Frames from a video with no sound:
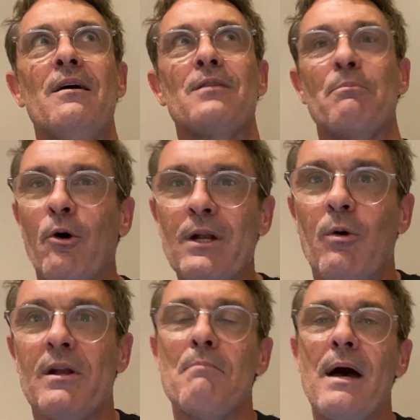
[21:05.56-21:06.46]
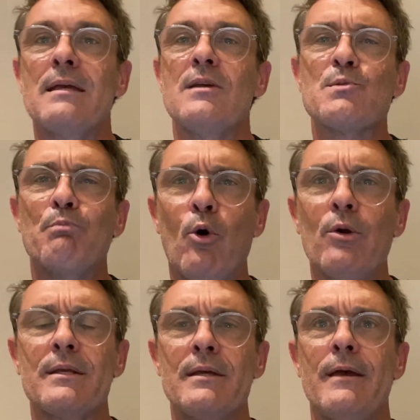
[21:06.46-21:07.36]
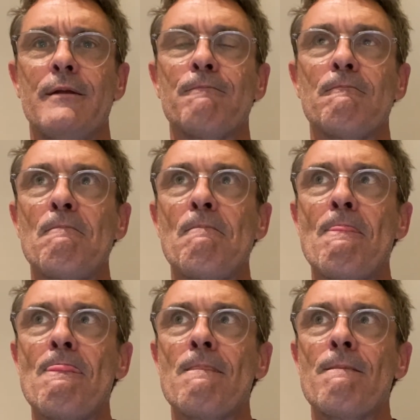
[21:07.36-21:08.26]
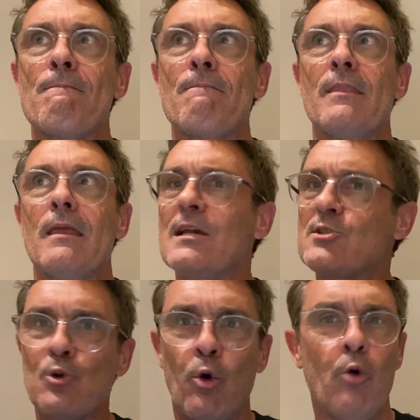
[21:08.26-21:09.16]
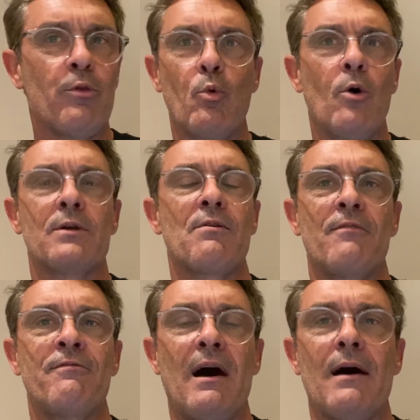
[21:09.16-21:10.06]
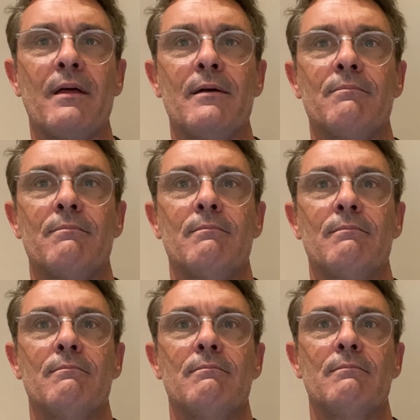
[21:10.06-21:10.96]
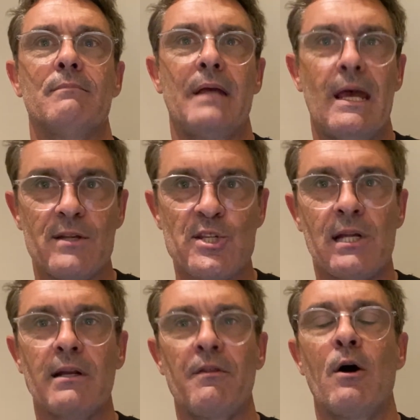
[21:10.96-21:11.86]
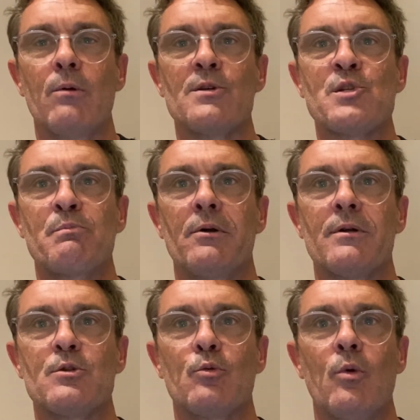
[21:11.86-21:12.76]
the point I want to make is born again, it's all the work of the Father and the Son and the Holy Spirit.